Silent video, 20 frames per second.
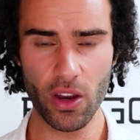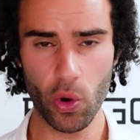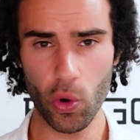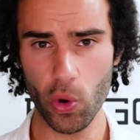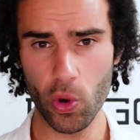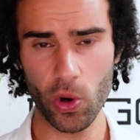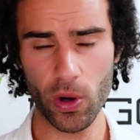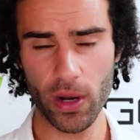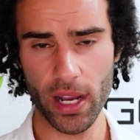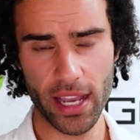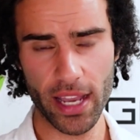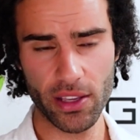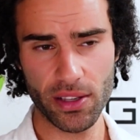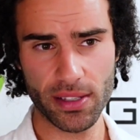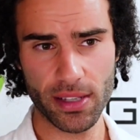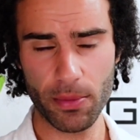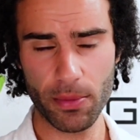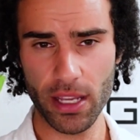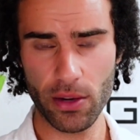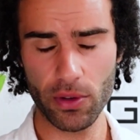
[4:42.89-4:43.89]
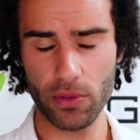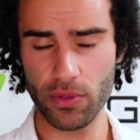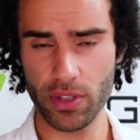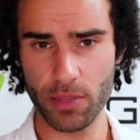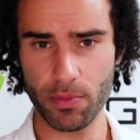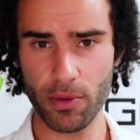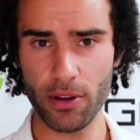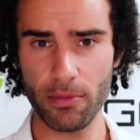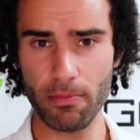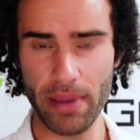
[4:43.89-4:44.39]
or are you someone that would
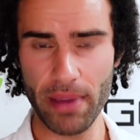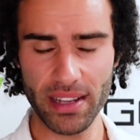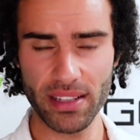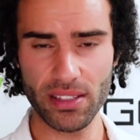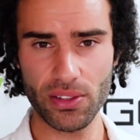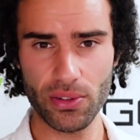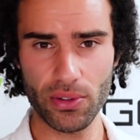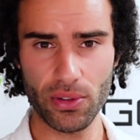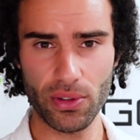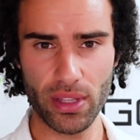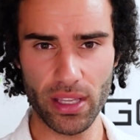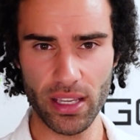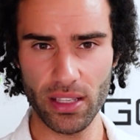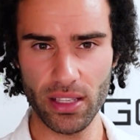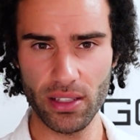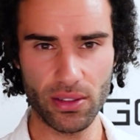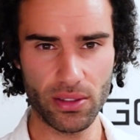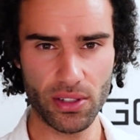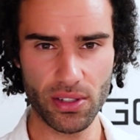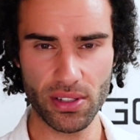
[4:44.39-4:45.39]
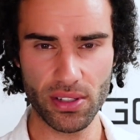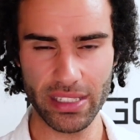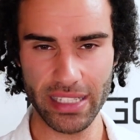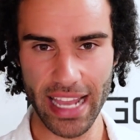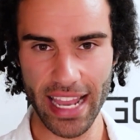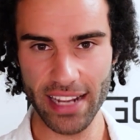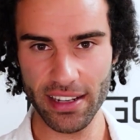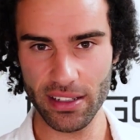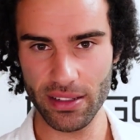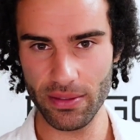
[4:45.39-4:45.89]
respond better to the just
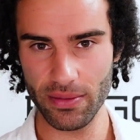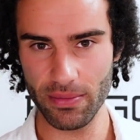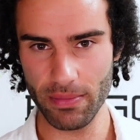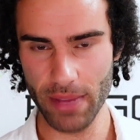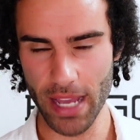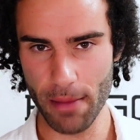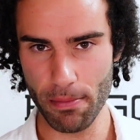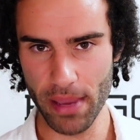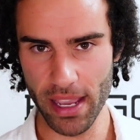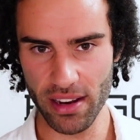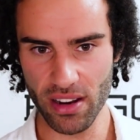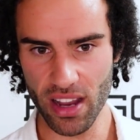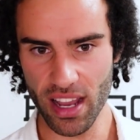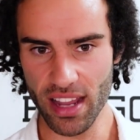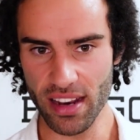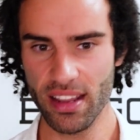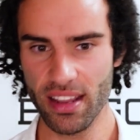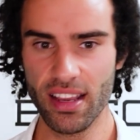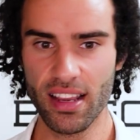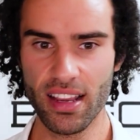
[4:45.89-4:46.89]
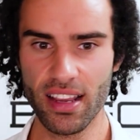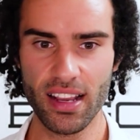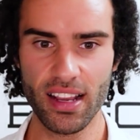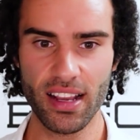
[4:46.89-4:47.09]
standard B9?